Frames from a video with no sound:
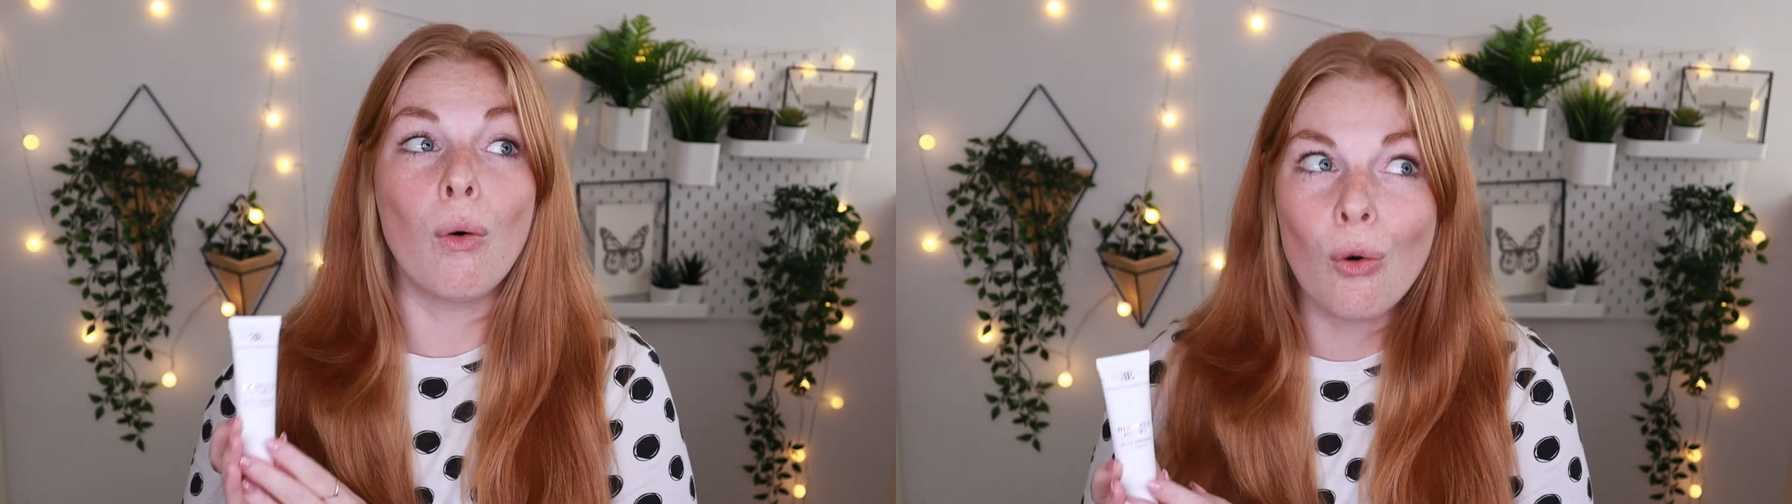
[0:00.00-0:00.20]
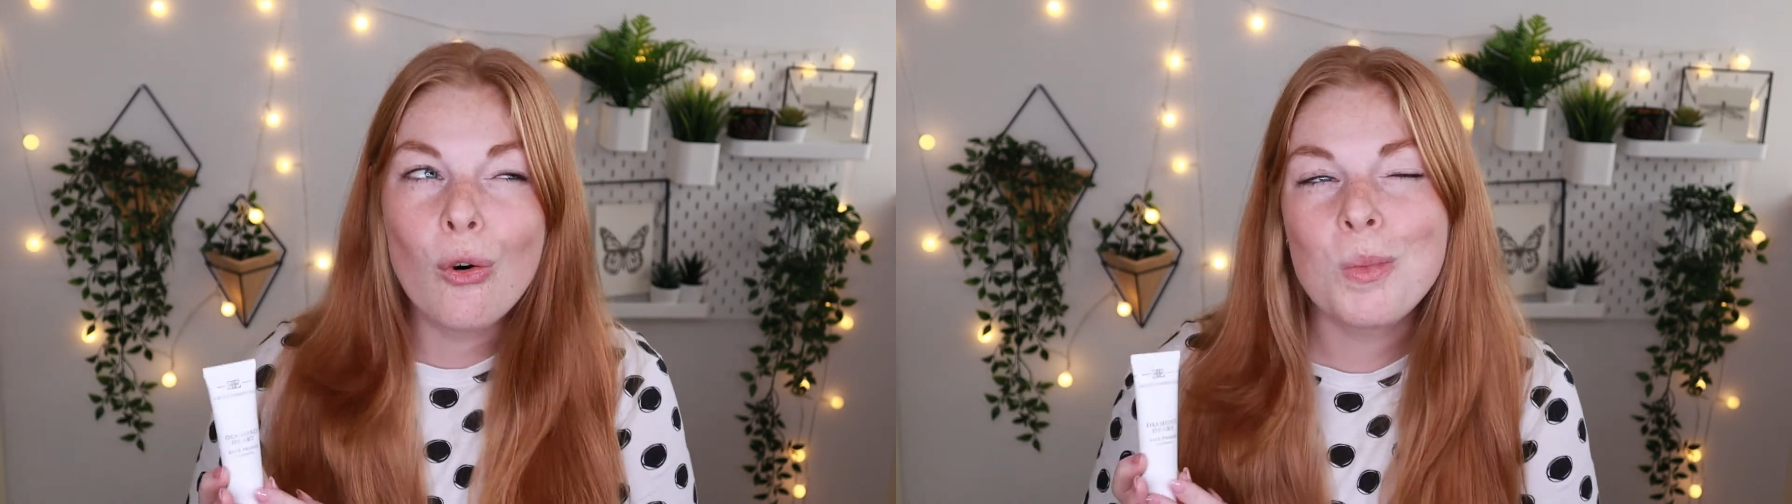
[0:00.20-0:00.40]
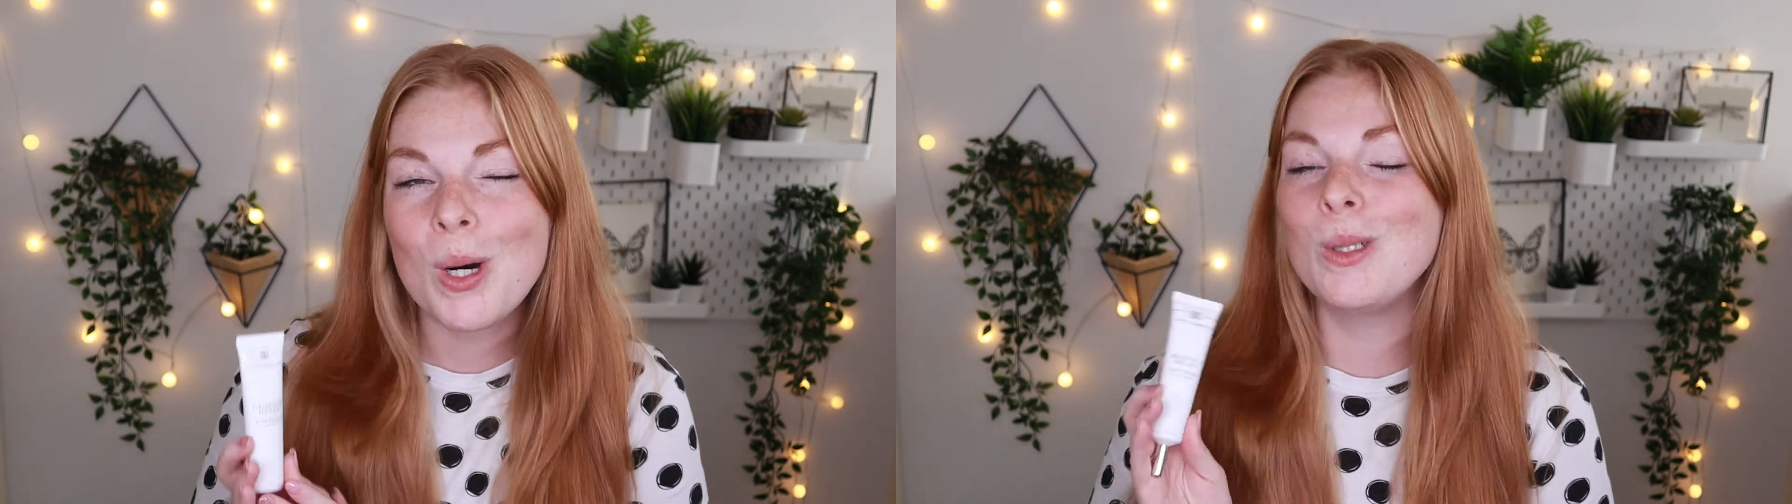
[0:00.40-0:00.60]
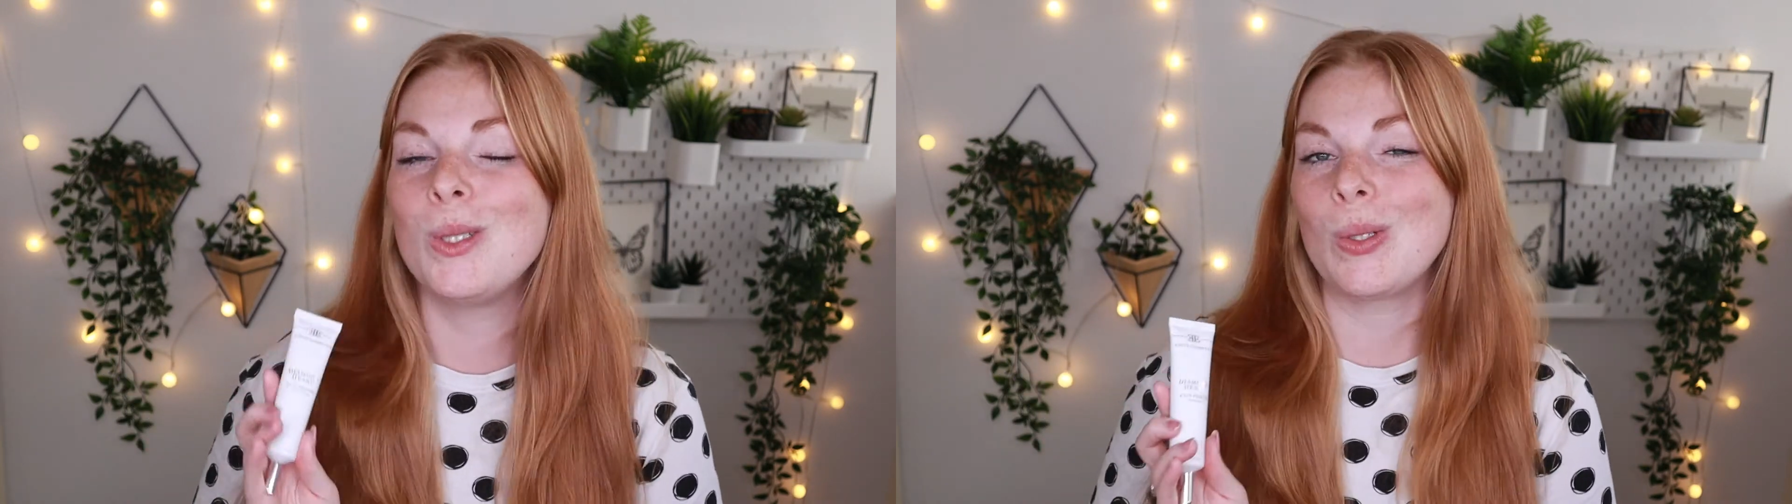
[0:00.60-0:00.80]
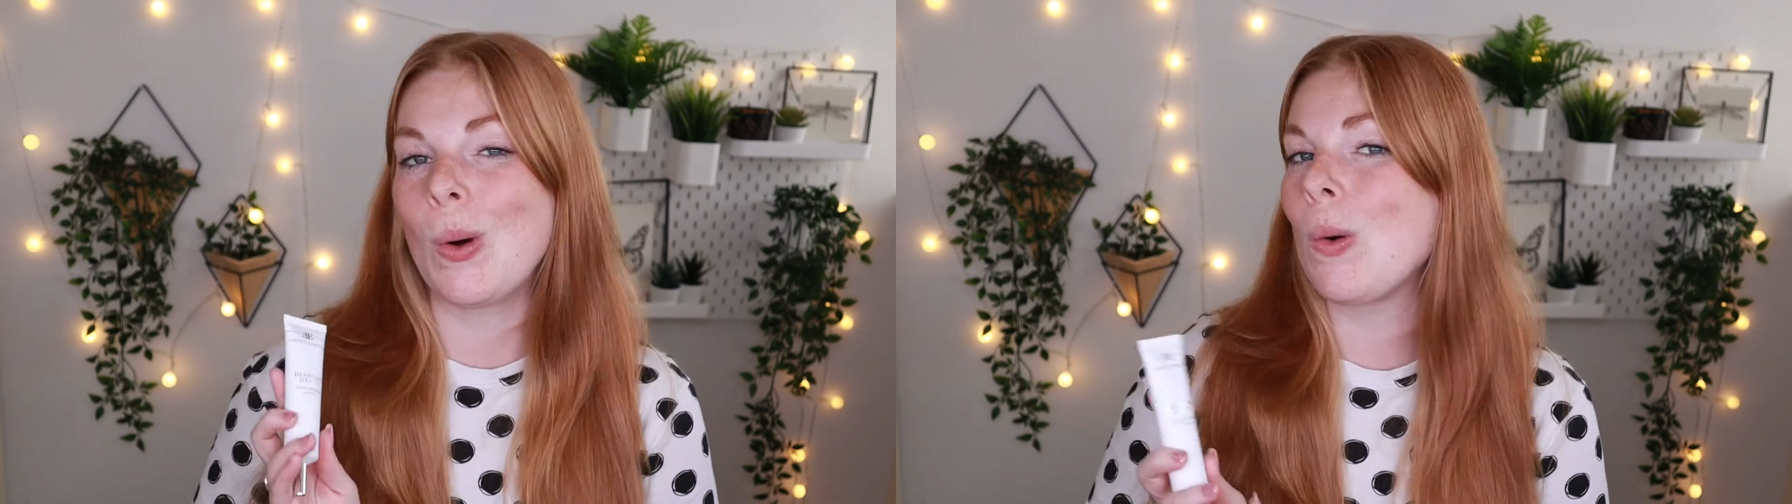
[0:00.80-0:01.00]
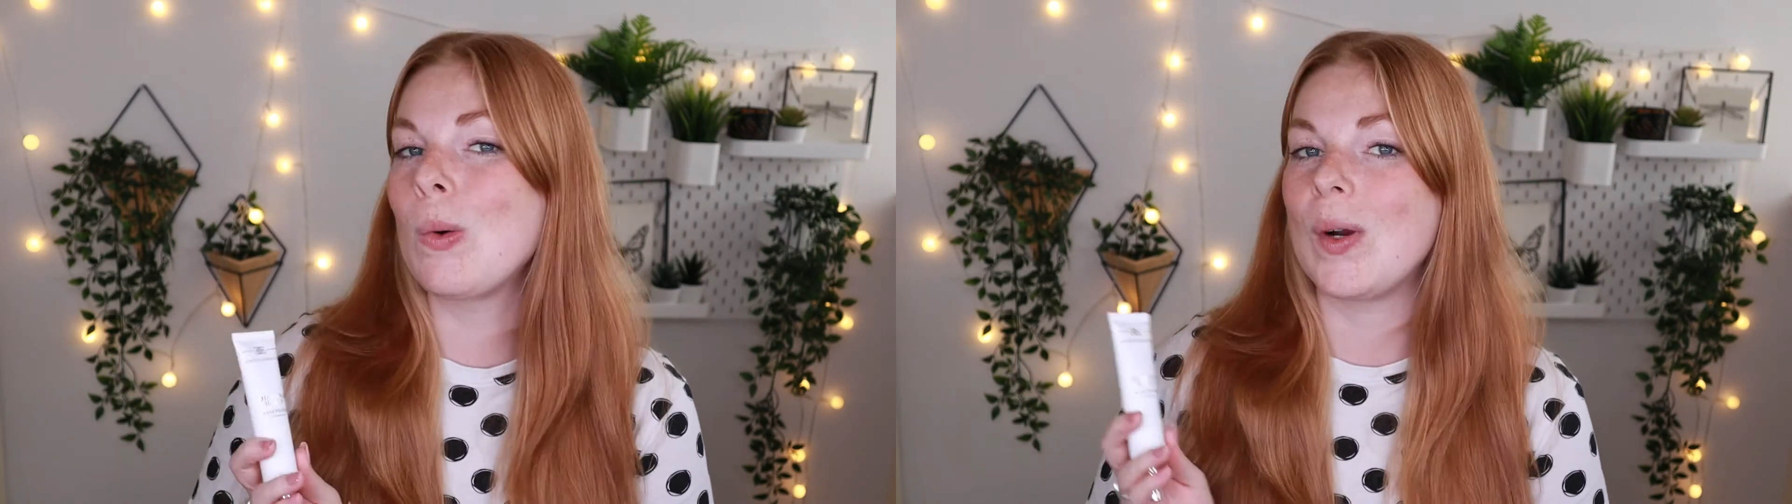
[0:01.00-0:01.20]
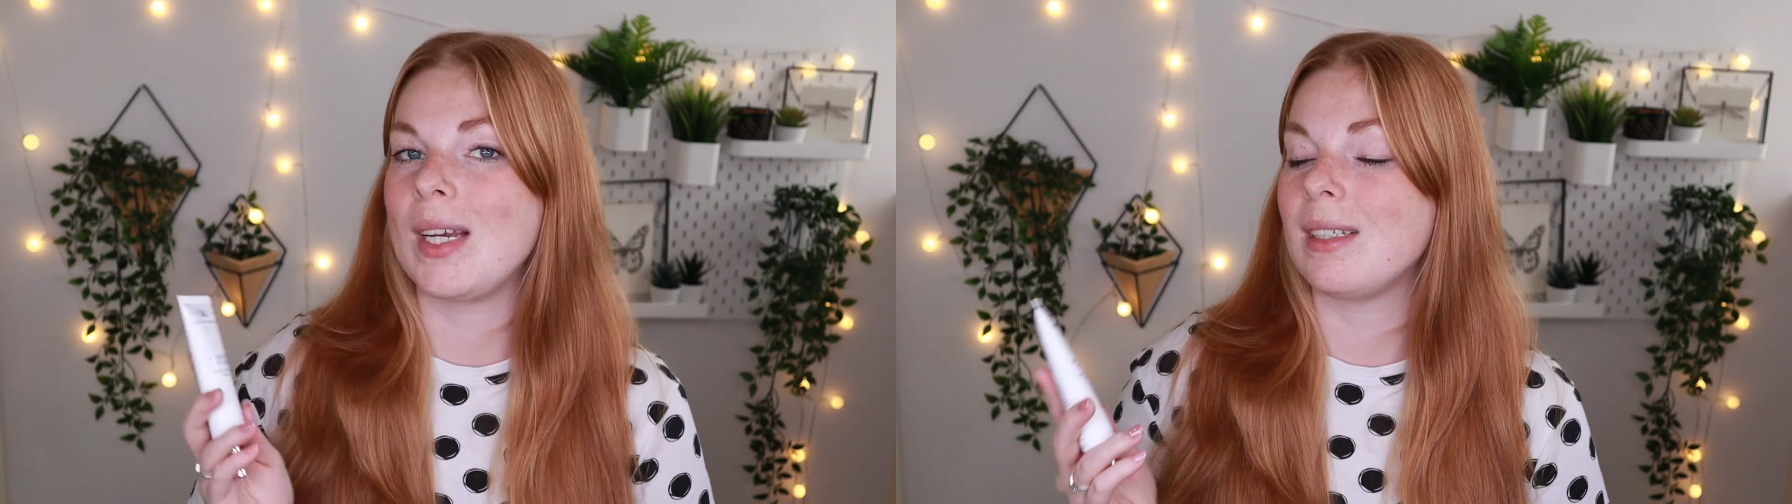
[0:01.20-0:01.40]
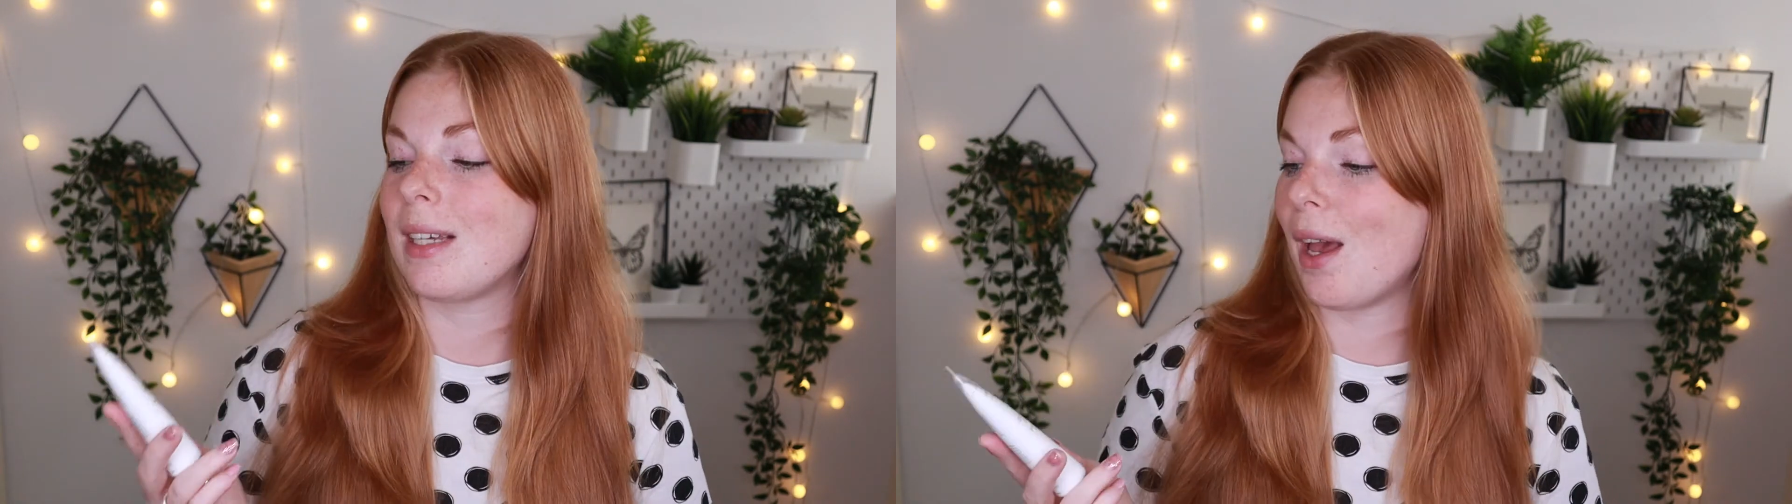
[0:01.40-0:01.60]
almost
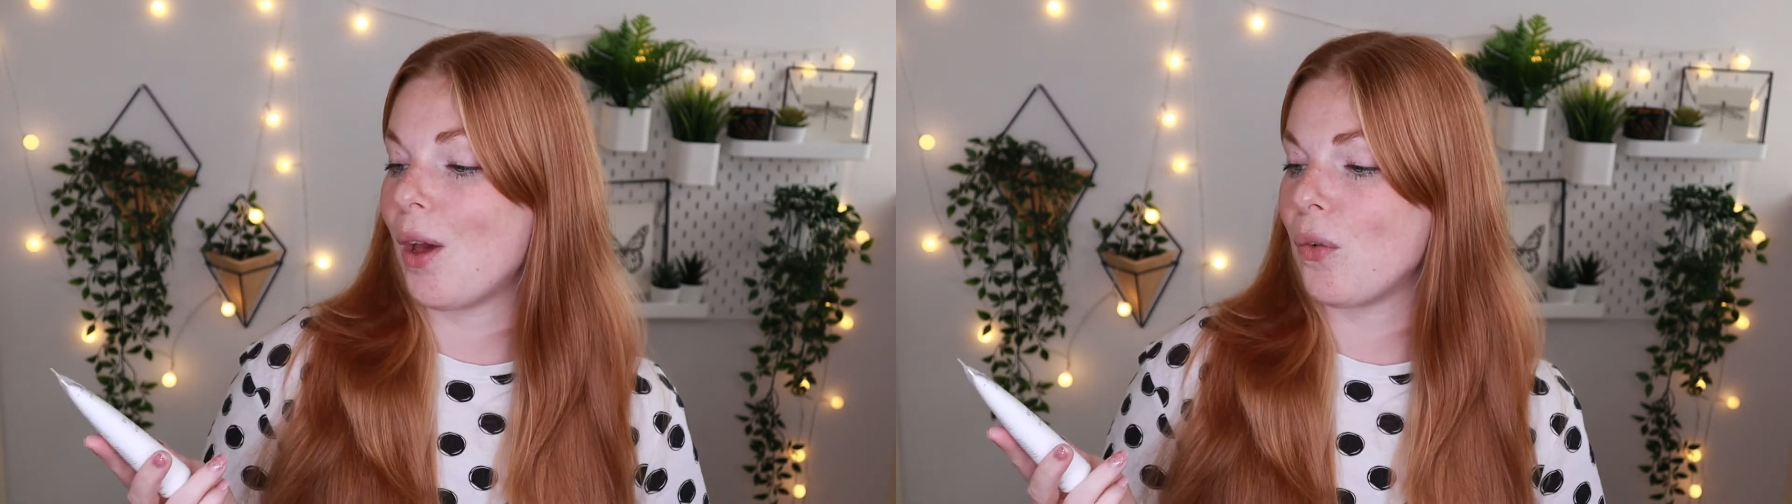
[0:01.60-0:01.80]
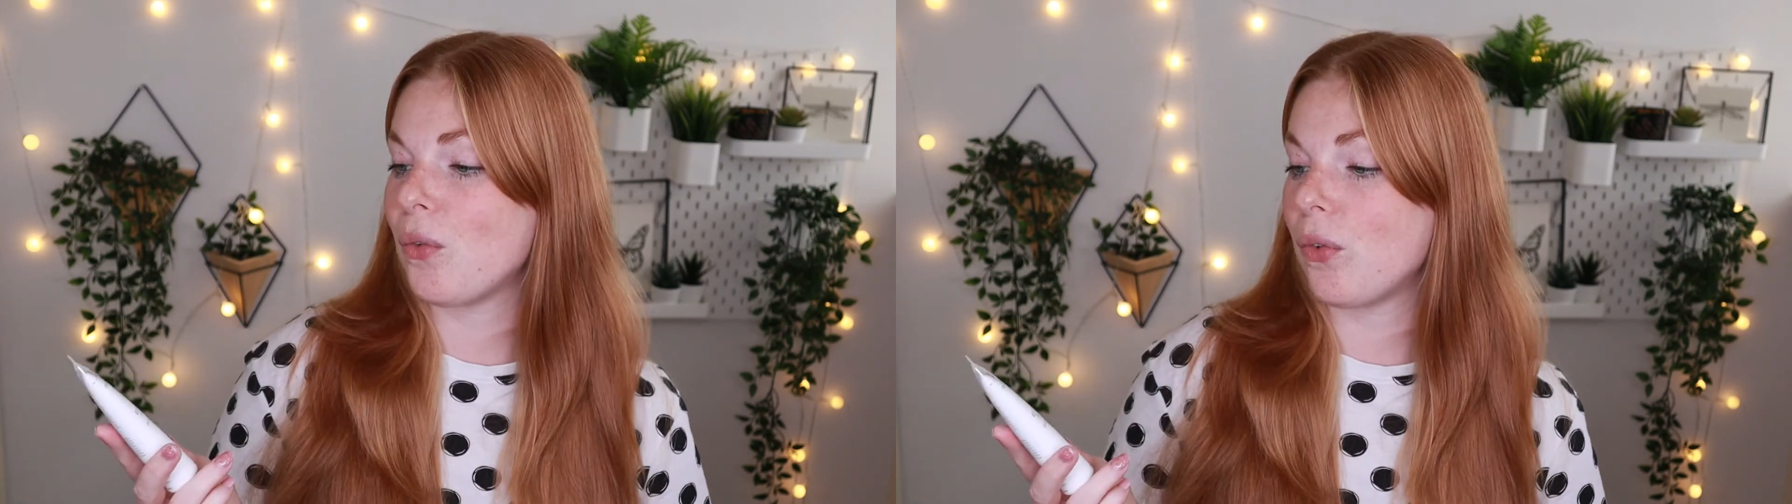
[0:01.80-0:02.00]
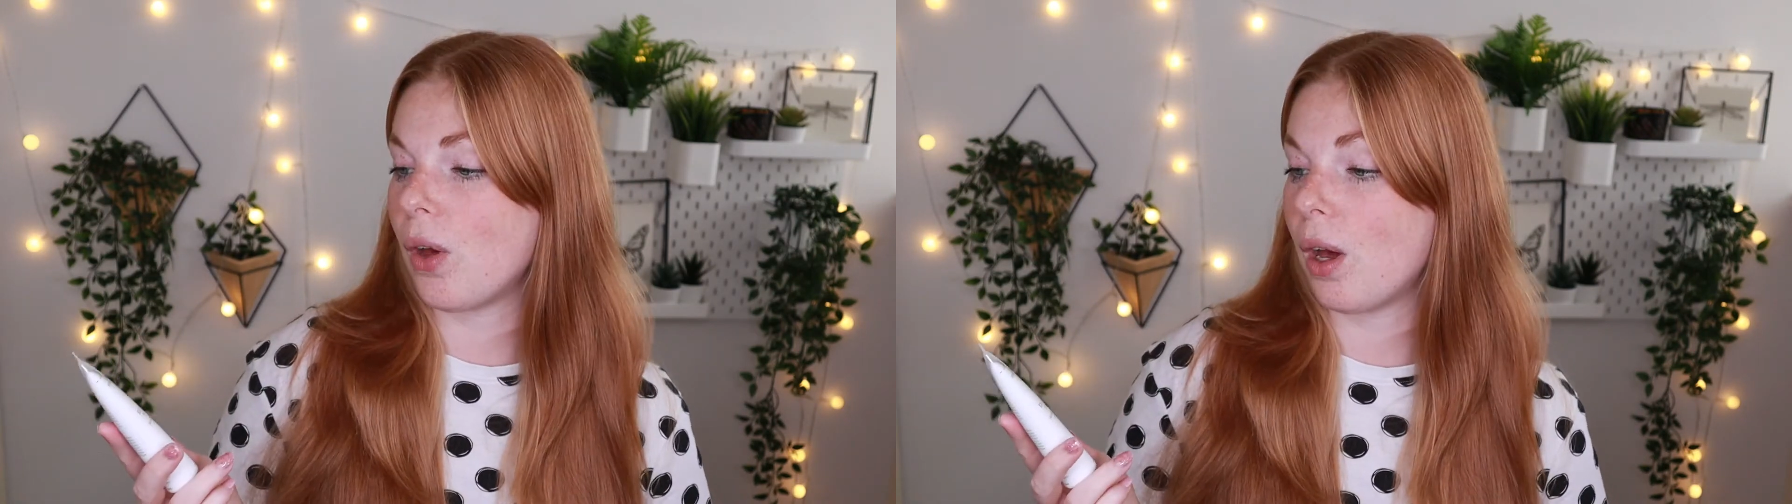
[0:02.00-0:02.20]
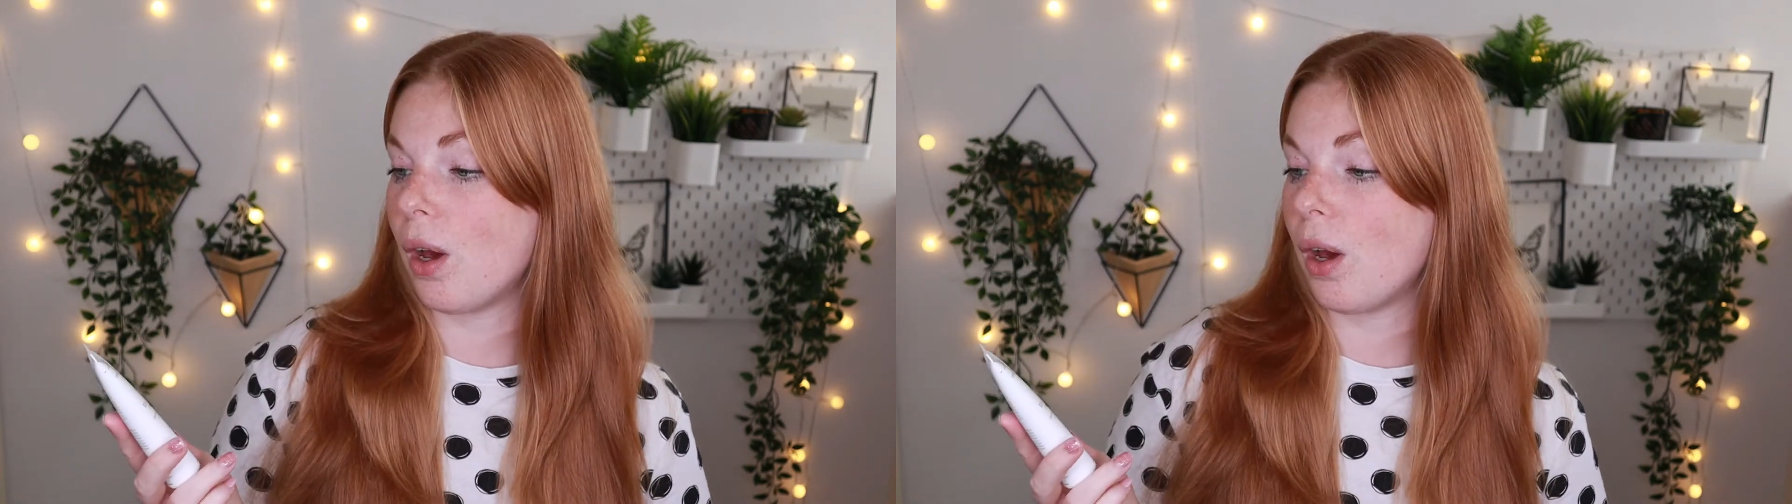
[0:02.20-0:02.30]
always have